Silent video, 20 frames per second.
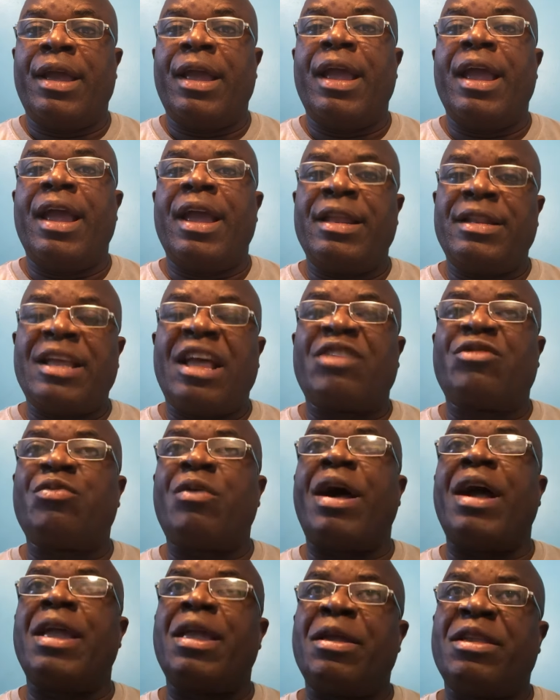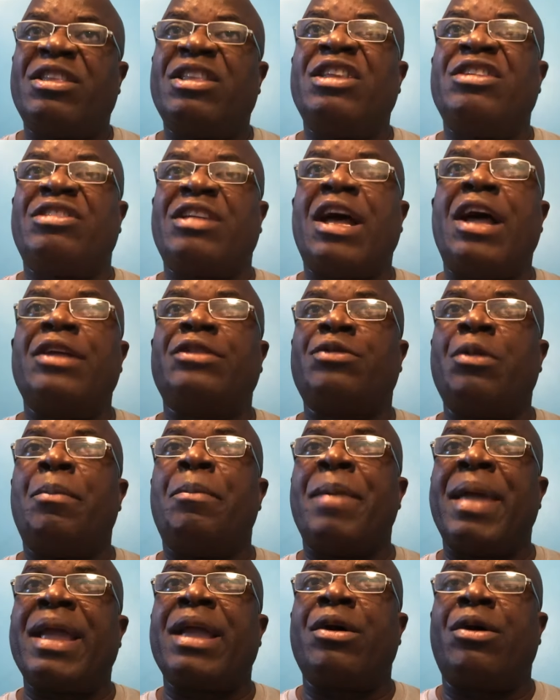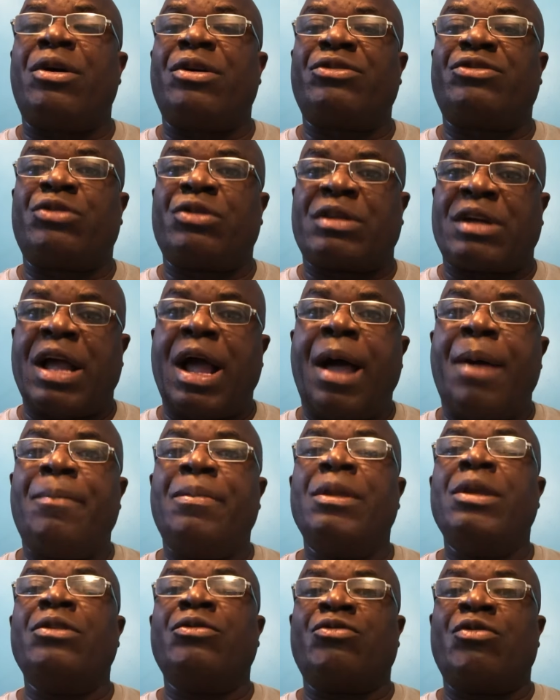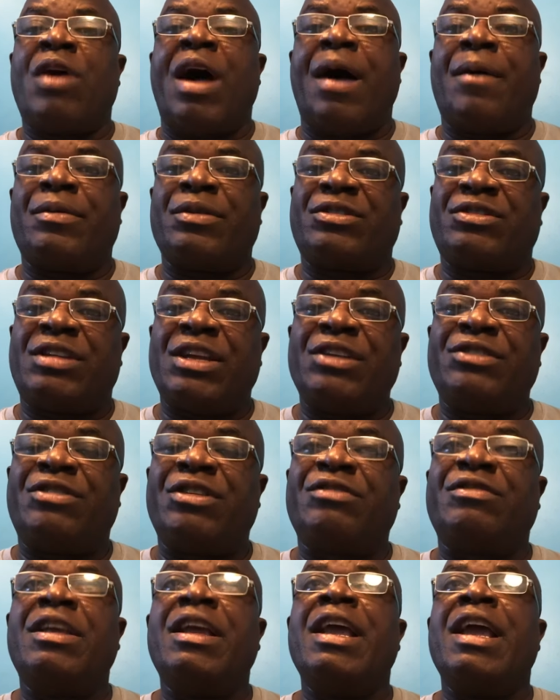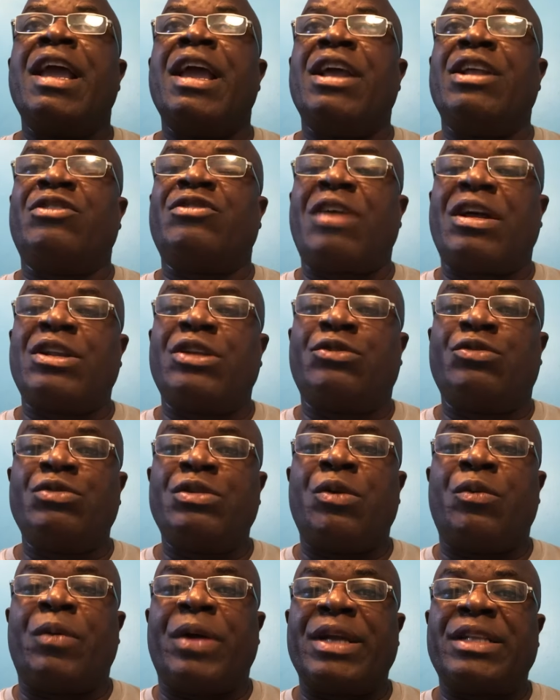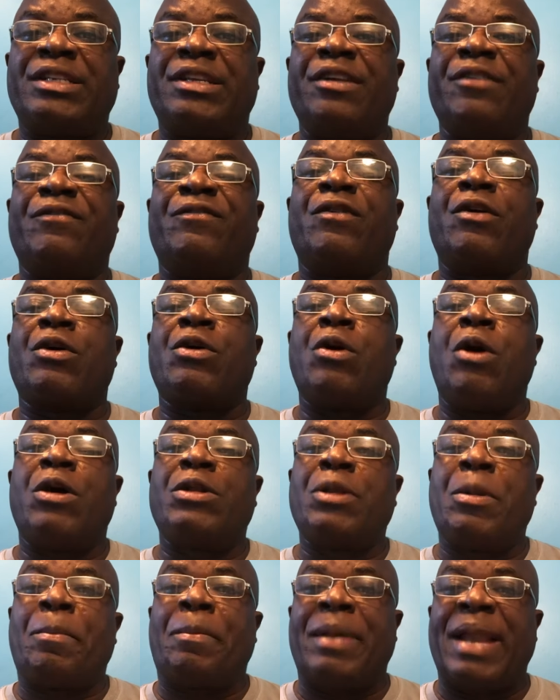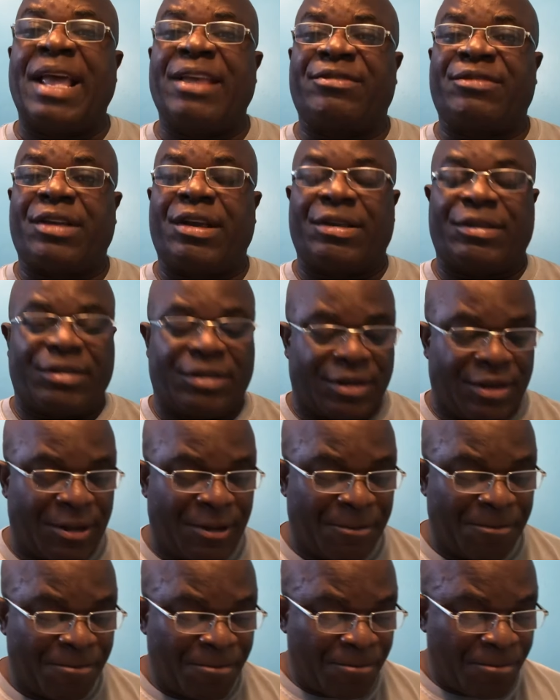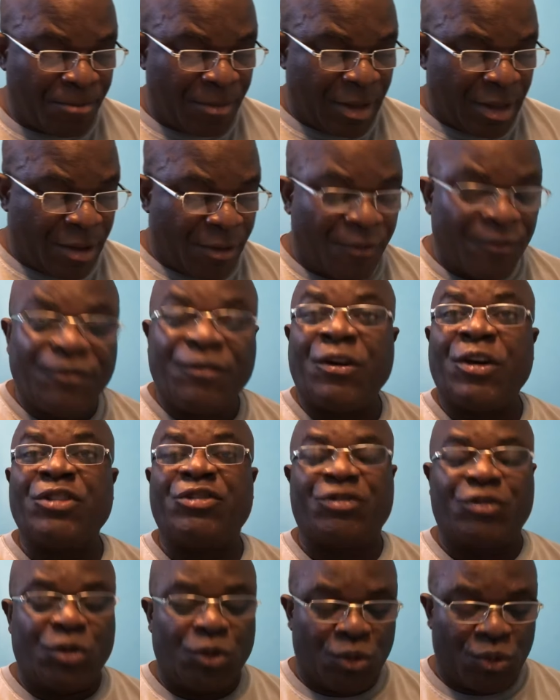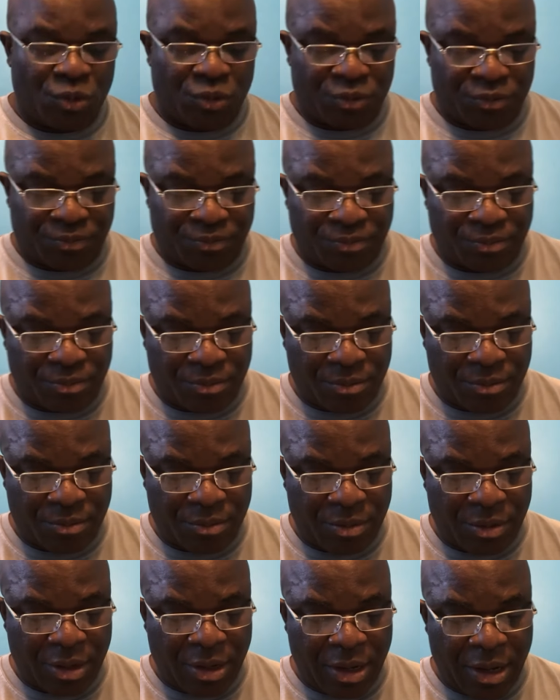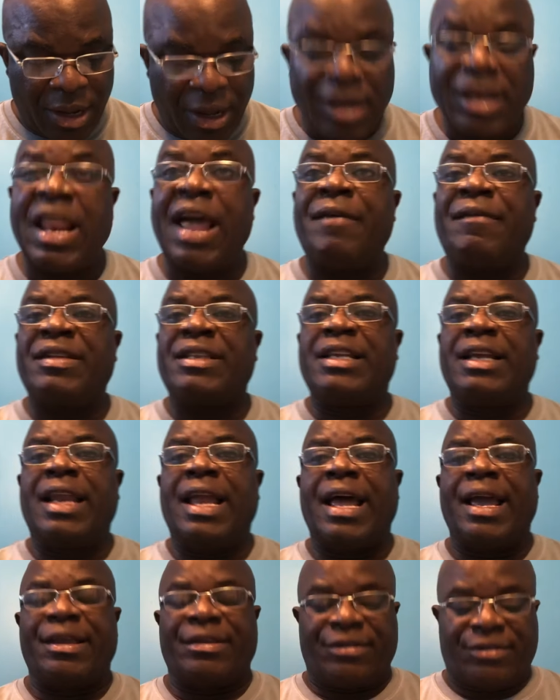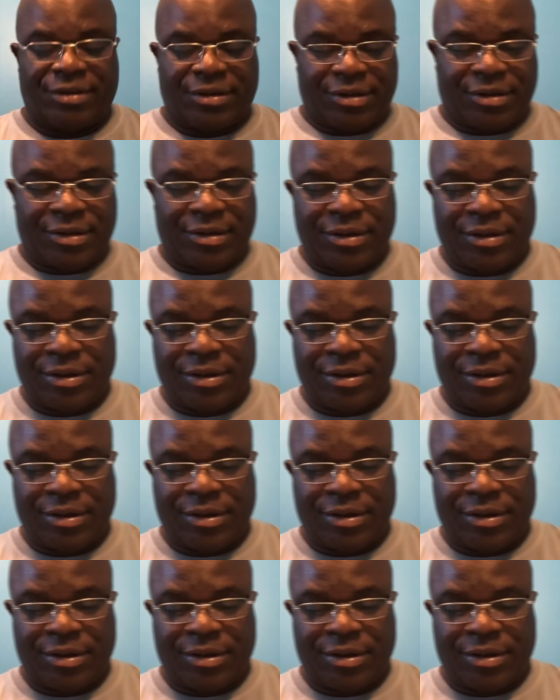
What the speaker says: And that's why he decided to make us to come to our senses and try to do the right thing for God to bless us. Verse 2. Nevertheless,